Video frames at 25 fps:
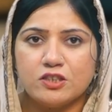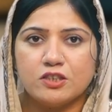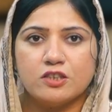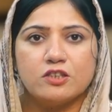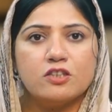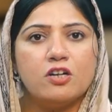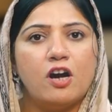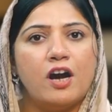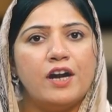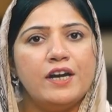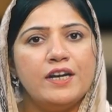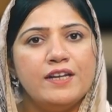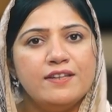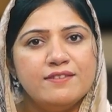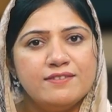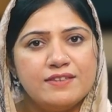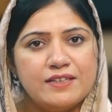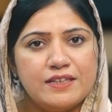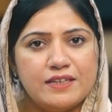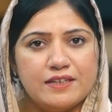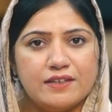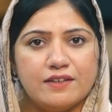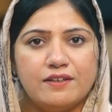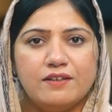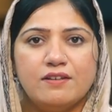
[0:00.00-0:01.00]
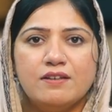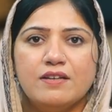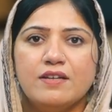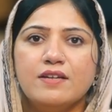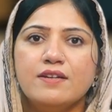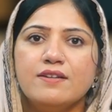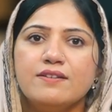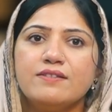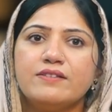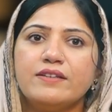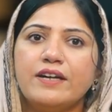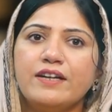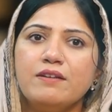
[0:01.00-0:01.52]
God is here,
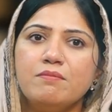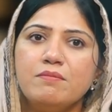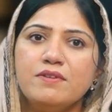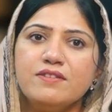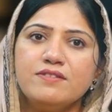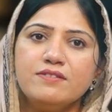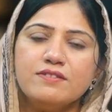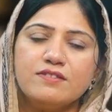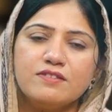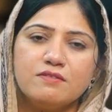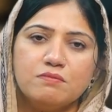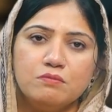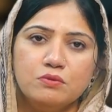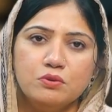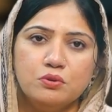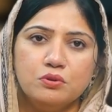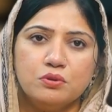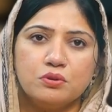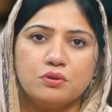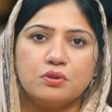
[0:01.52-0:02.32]
said Mrs. Moore.